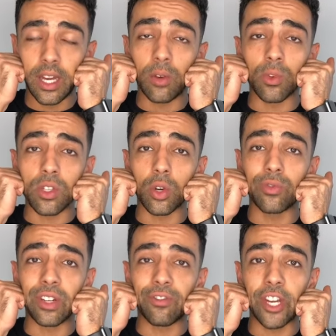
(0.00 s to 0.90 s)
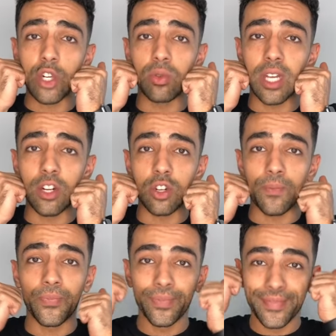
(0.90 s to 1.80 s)
and resolving facial
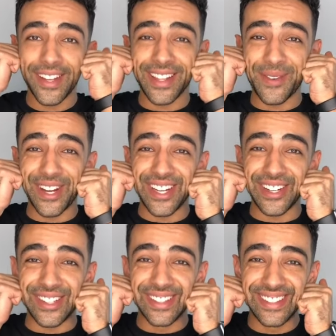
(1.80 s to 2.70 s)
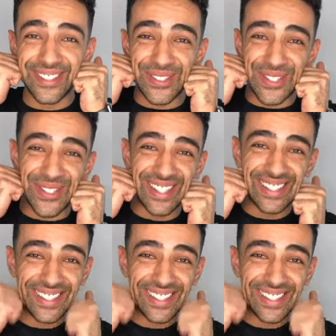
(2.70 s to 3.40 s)
tension. Let me know how you go. Talk soon.